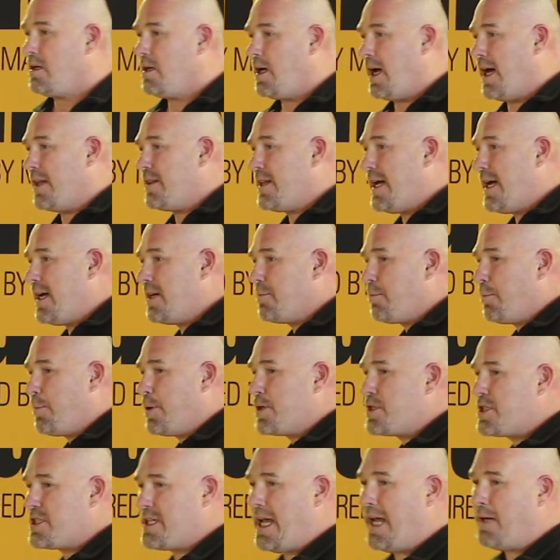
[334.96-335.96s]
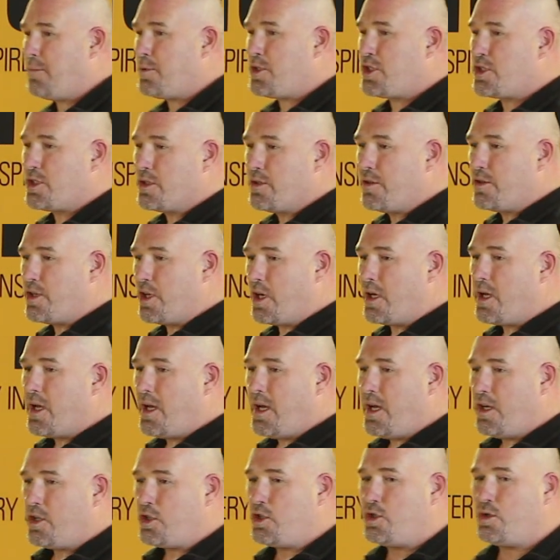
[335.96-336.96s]
And that perception that
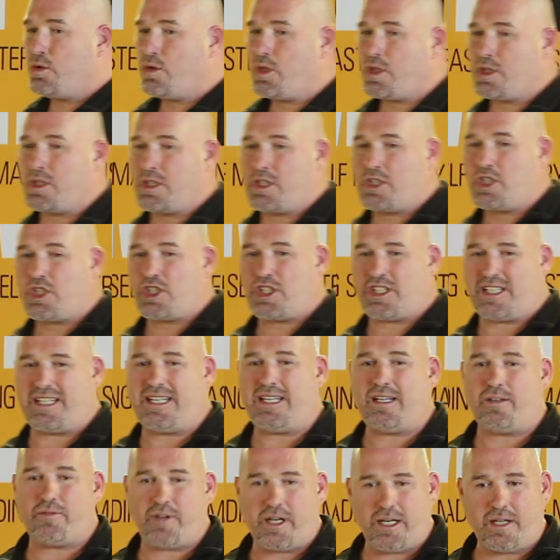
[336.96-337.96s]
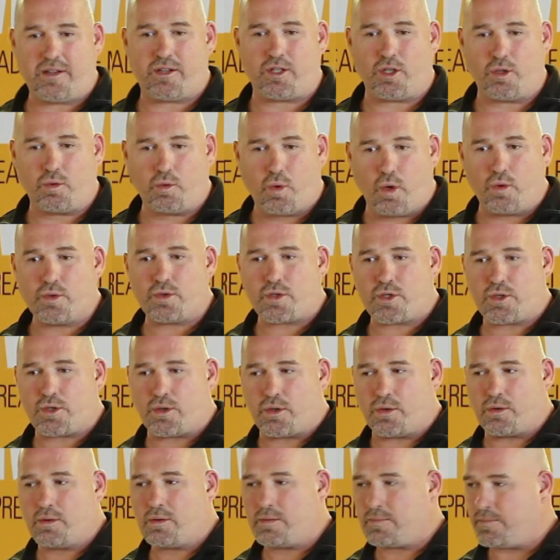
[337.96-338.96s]
you can achieve anything you want
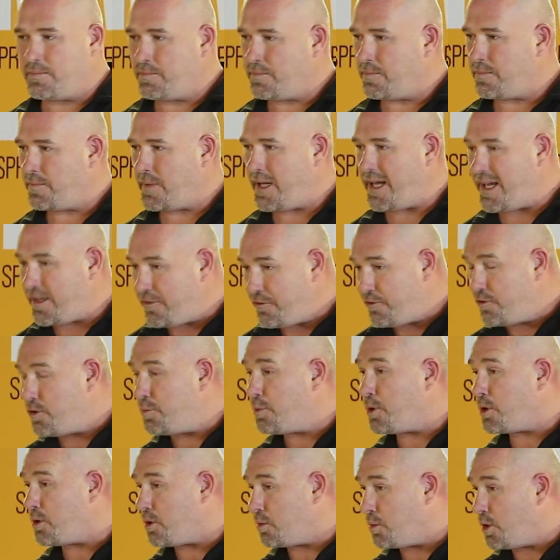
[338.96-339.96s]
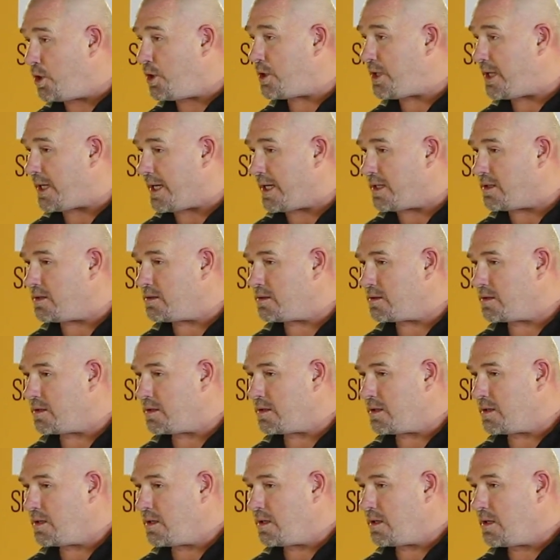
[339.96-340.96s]
to, if you put the work in,
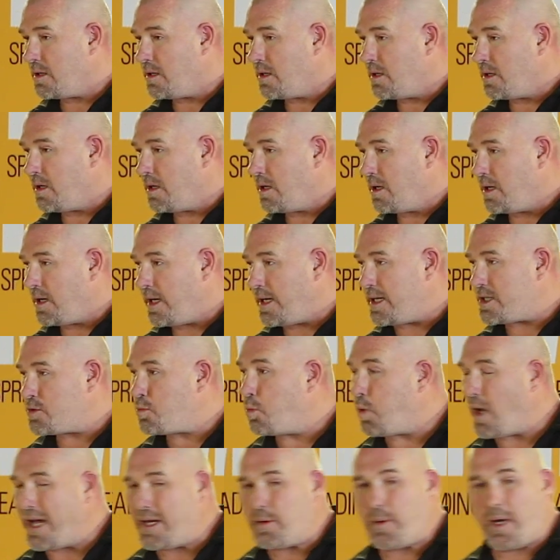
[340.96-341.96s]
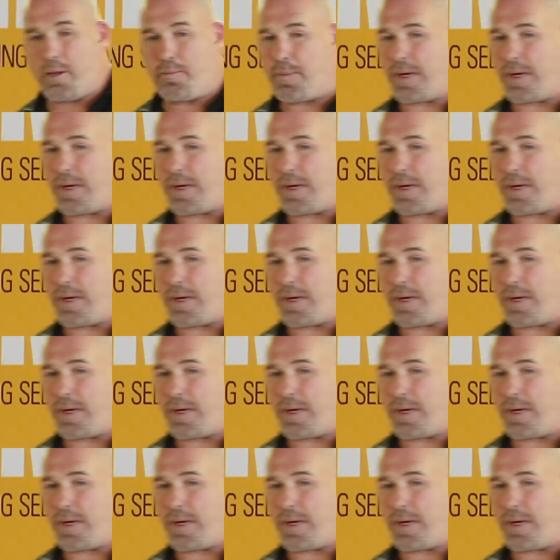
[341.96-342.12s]
is way, way